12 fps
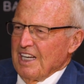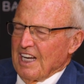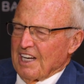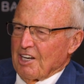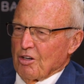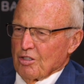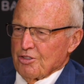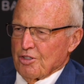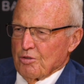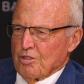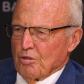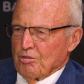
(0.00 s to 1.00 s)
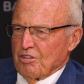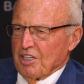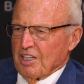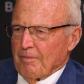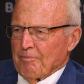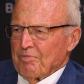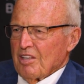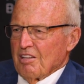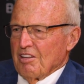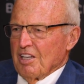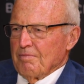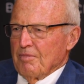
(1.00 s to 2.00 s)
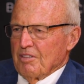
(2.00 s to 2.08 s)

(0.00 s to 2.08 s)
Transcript: And I also don't think that